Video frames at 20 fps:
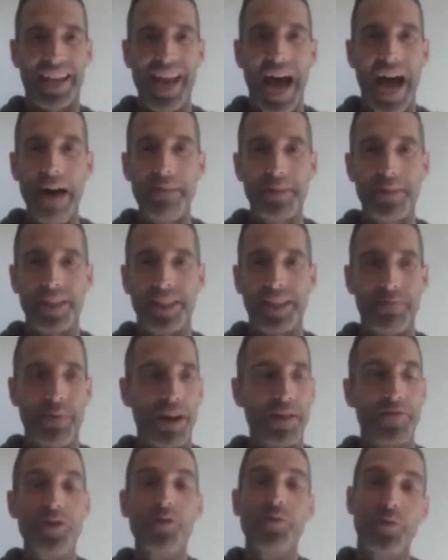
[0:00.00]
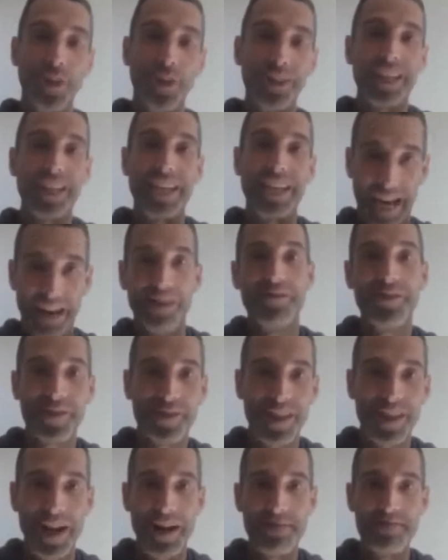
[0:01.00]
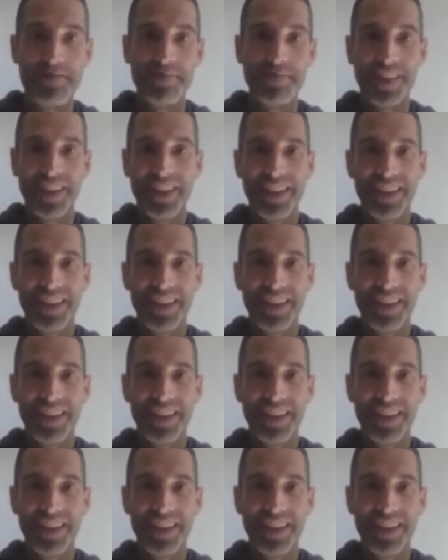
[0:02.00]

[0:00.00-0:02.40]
anomaly. But if you really interview them,